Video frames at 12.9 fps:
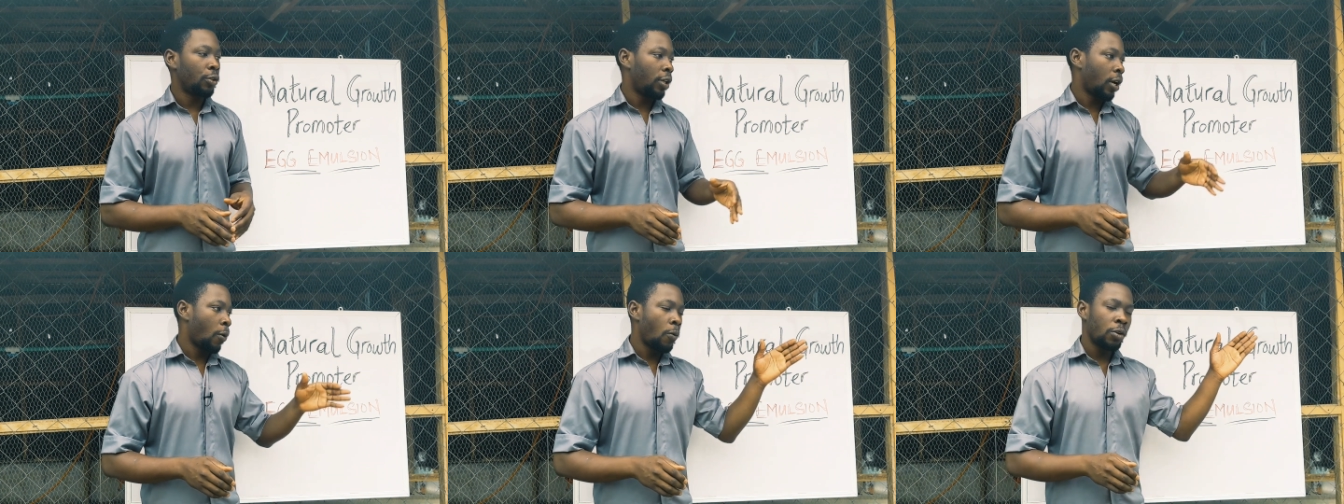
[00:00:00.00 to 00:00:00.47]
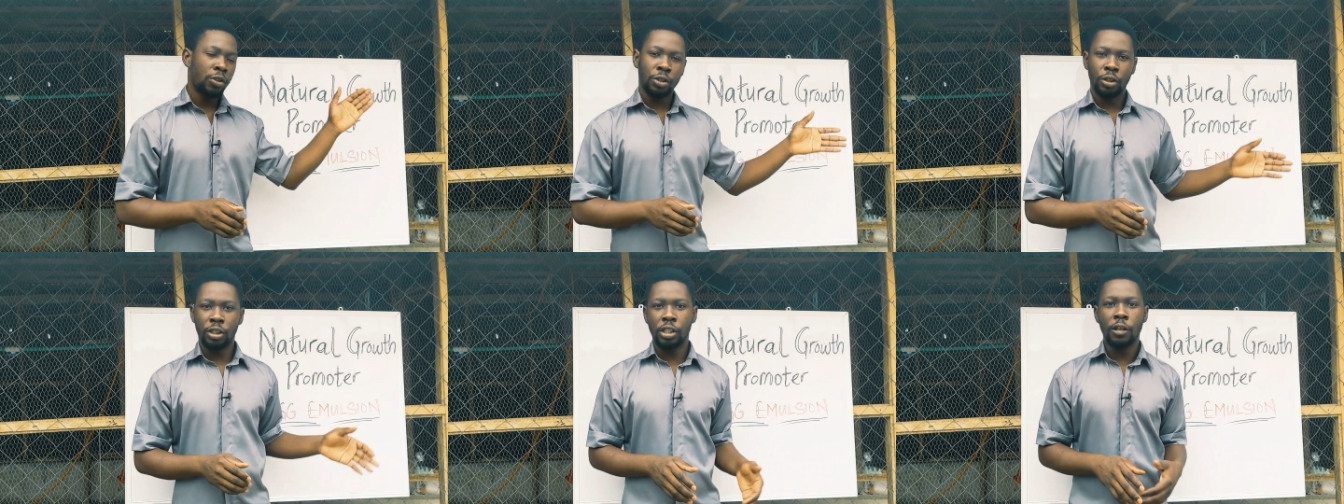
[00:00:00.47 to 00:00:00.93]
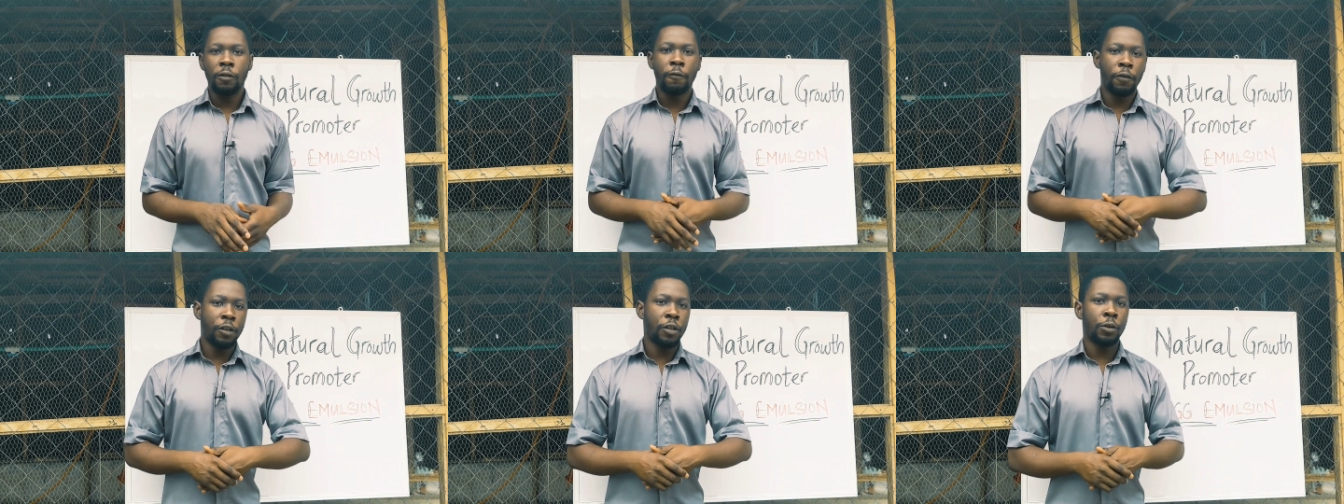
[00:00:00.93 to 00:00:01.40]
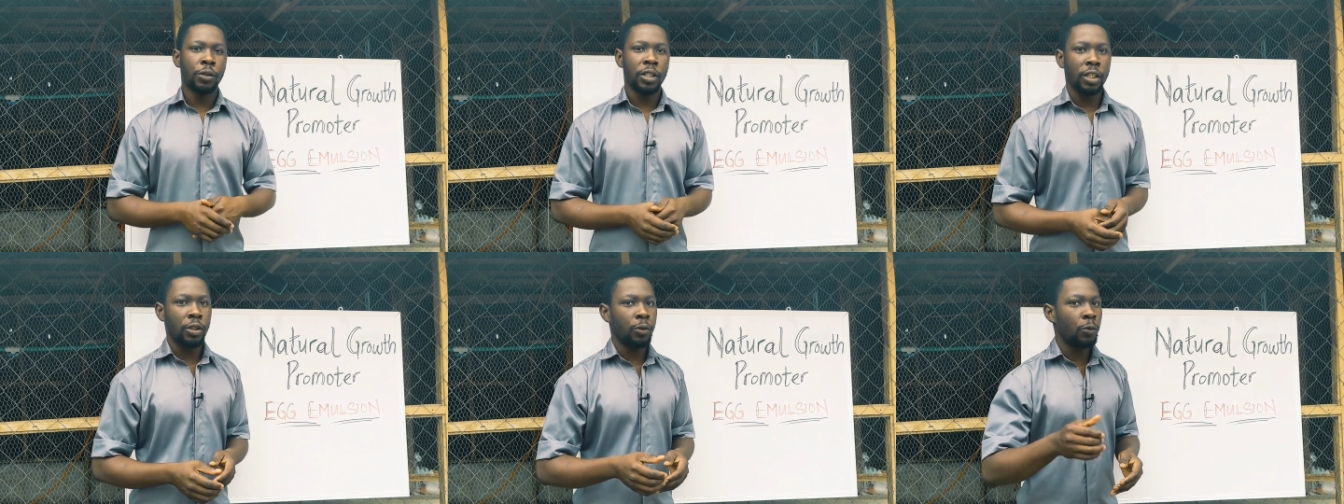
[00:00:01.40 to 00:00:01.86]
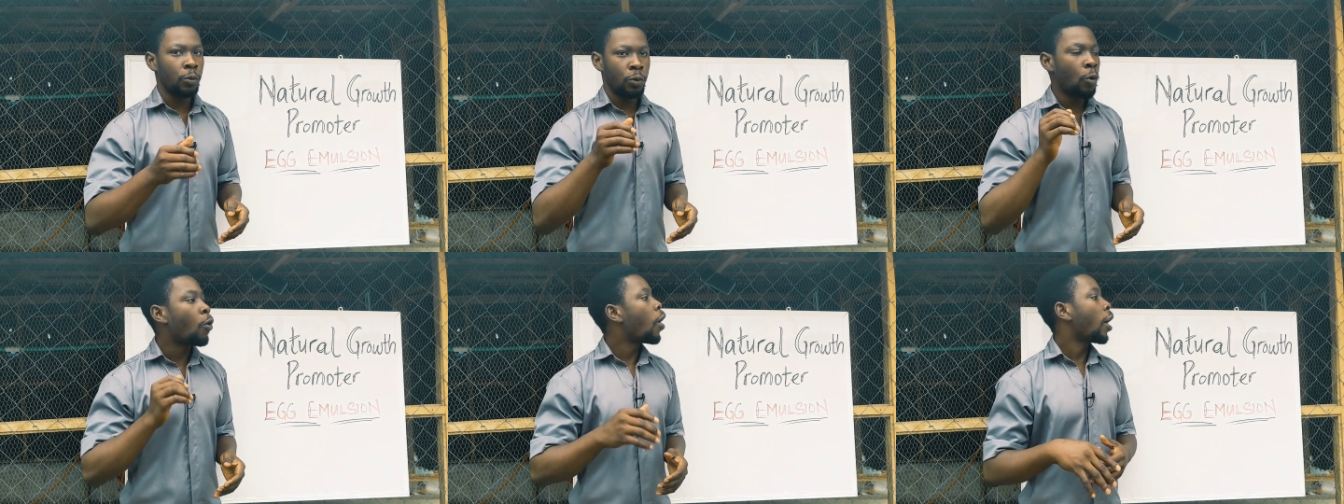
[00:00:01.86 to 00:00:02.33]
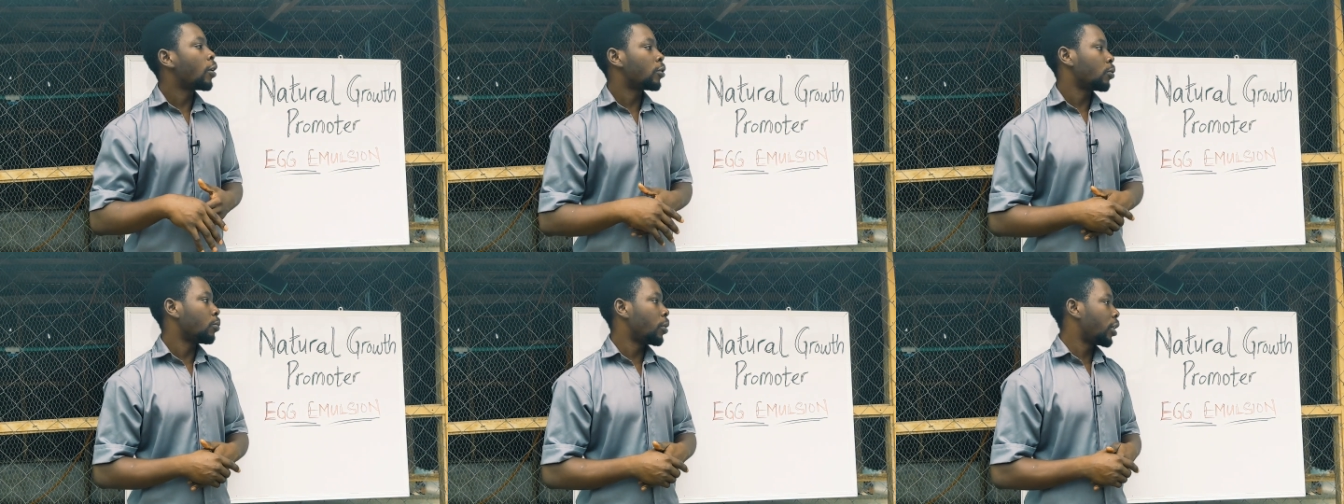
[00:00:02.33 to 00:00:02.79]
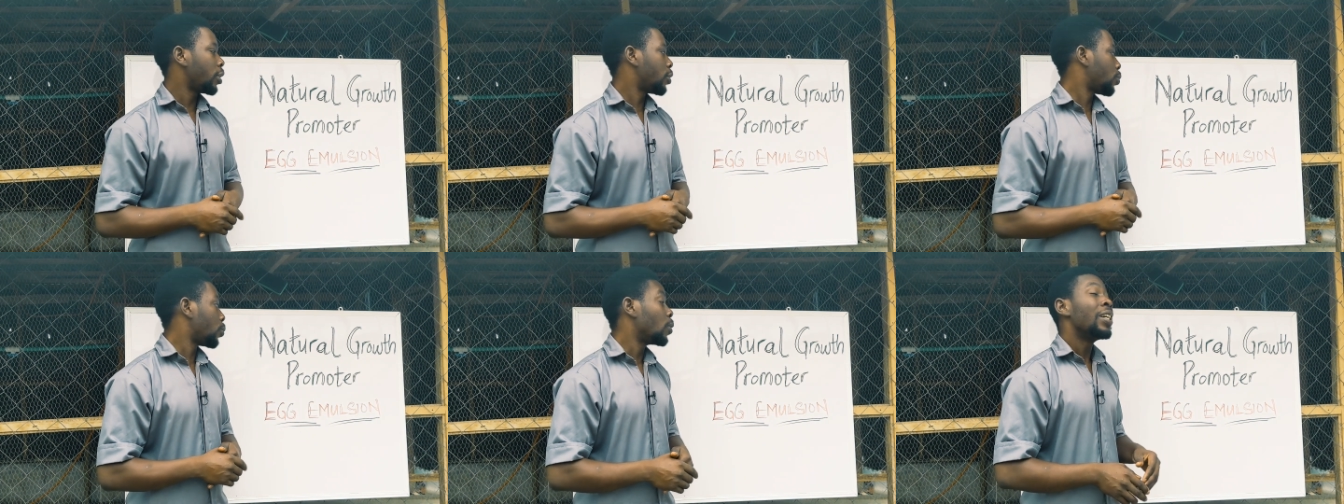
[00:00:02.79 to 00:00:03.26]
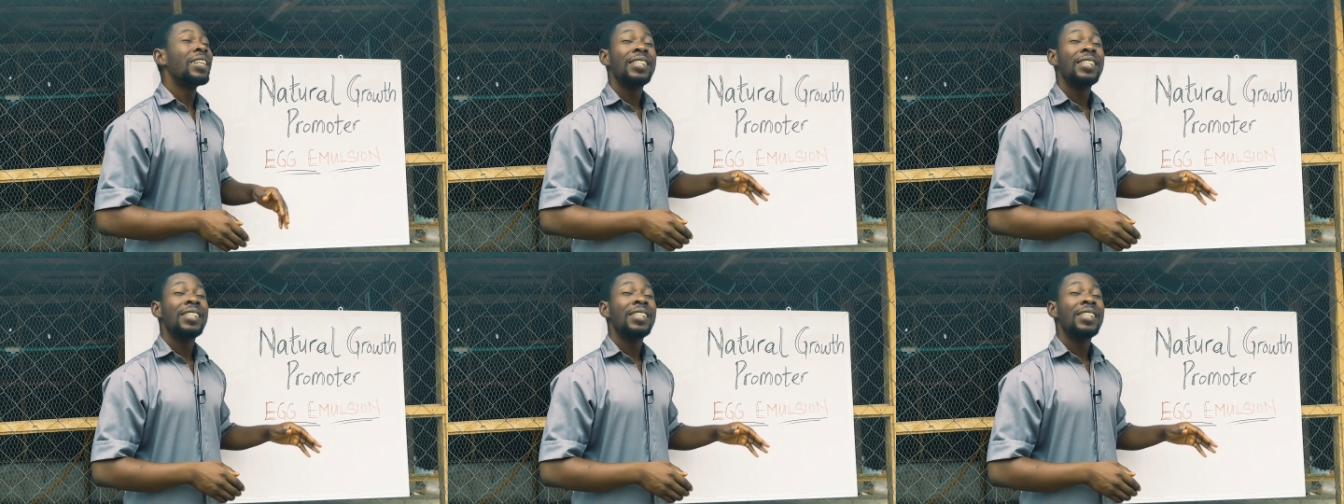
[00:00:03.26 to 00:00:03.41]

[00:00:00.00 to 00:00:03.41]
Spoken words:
you can watch the videos and you know how to make it too.